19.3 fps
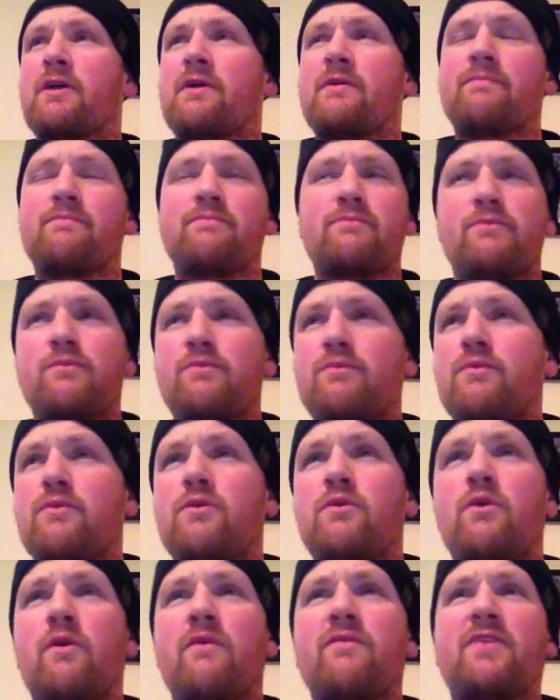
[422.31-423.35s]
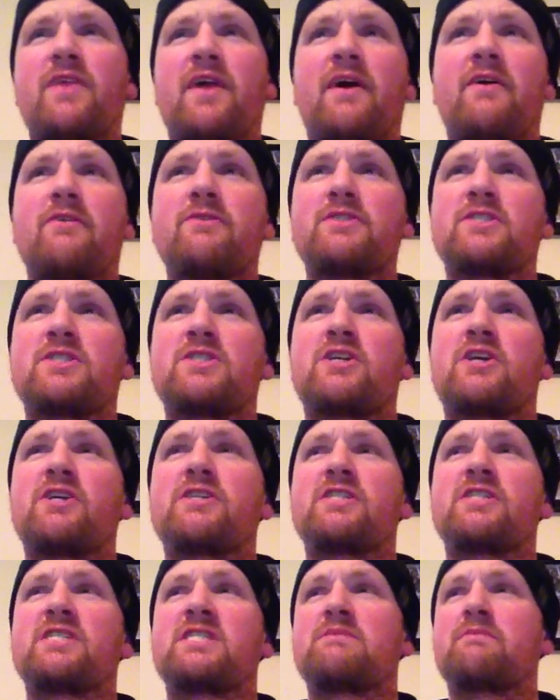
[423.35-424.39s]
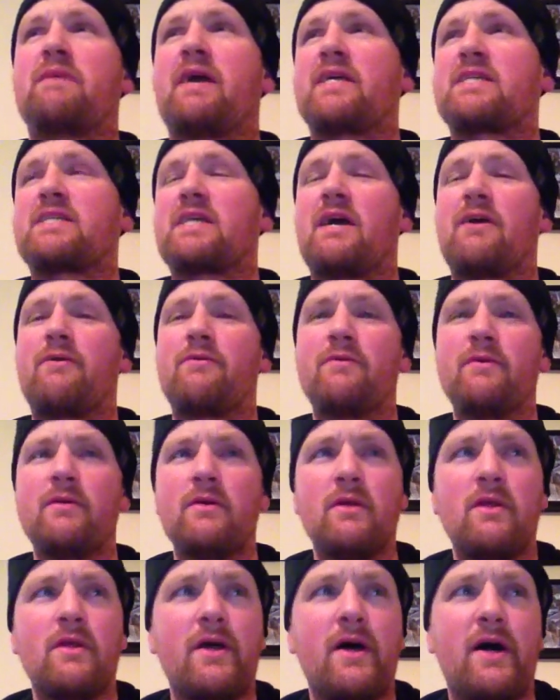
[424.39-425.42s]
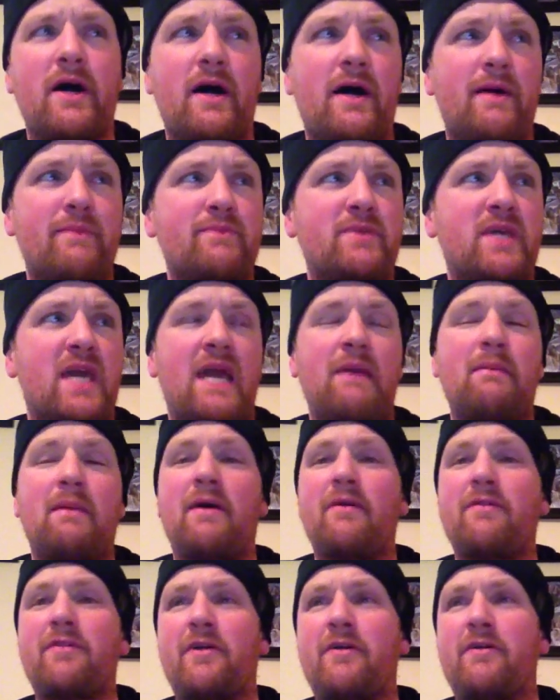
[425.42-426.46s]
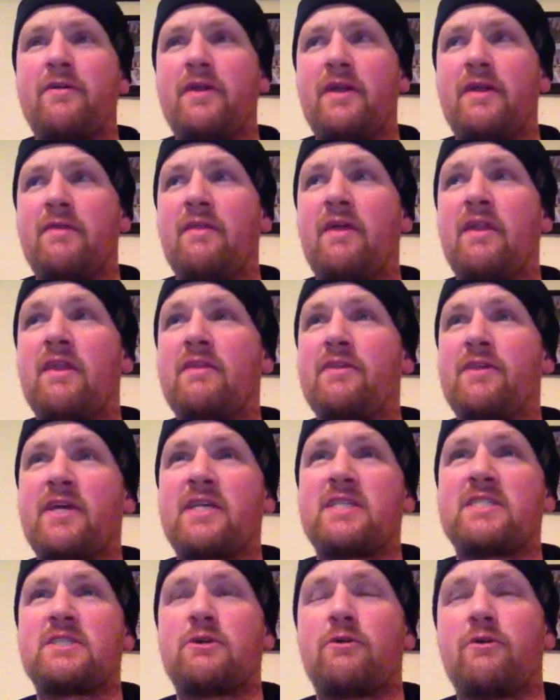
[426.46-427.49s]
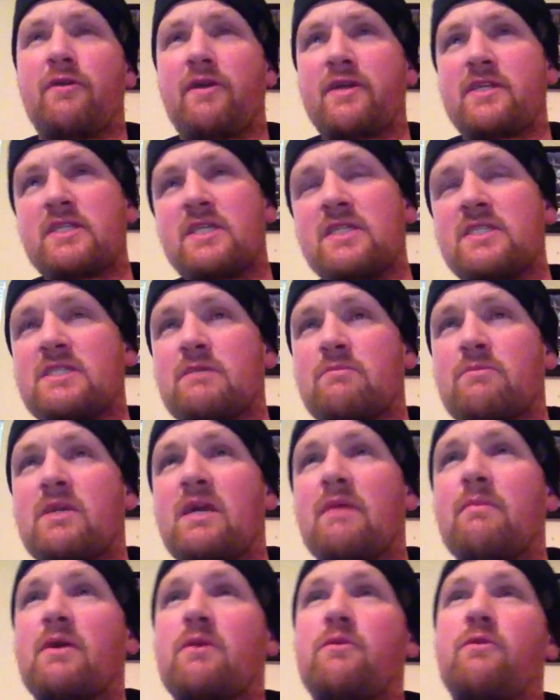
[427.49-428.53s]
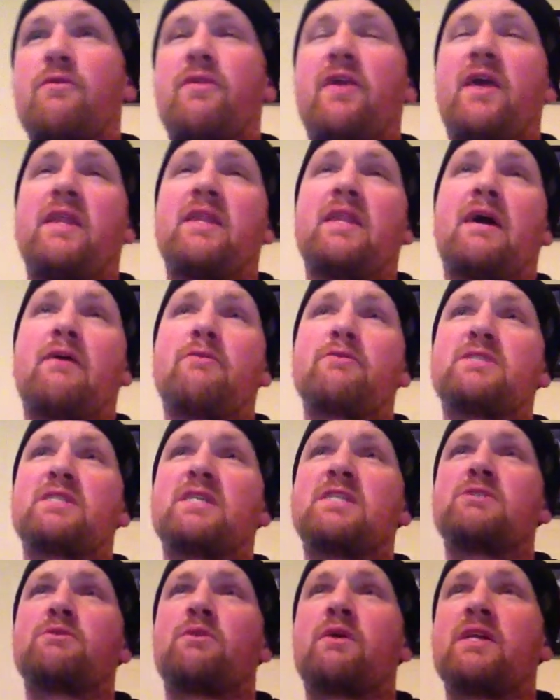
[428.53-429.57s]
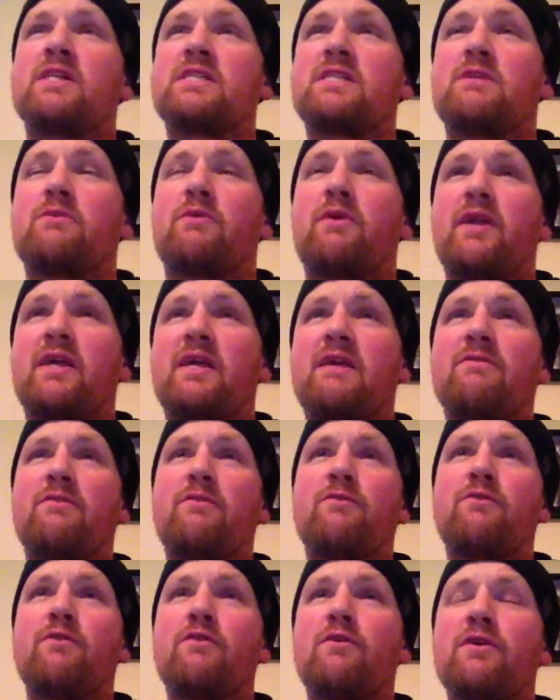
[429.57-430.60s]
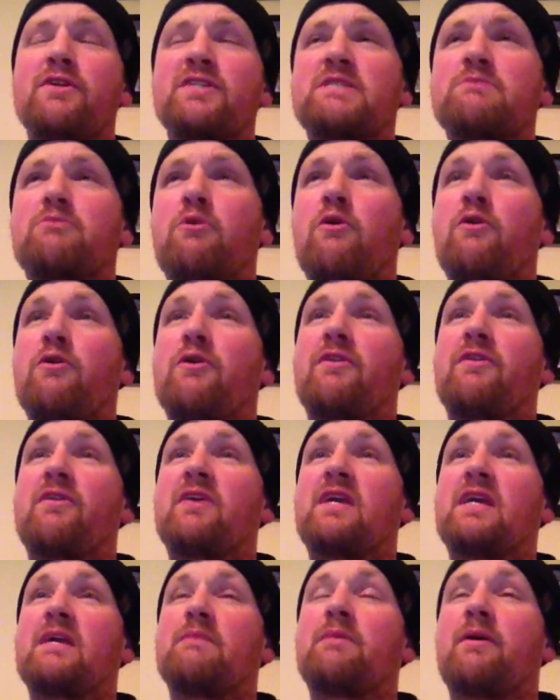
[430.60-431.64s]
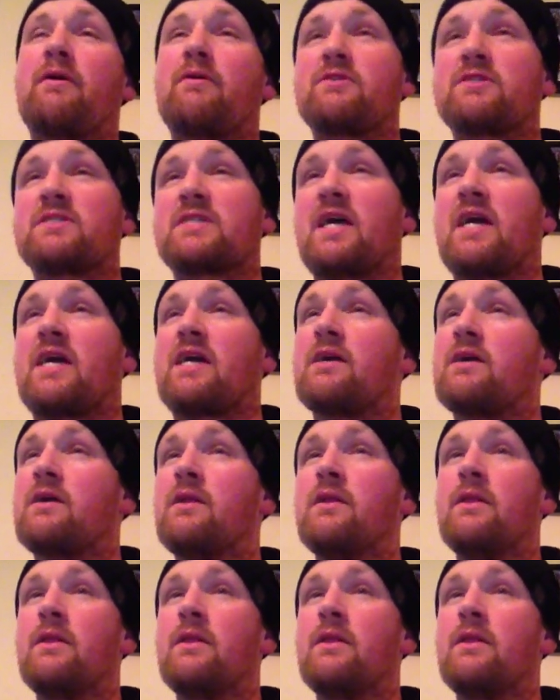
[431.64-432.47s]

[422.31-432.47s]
or whoever the hell's in charge of SmackDown came out there and then like sort of like did some gimmick where they announced it. So I just didn't want to give the full on spoiler to the kid, but I was like,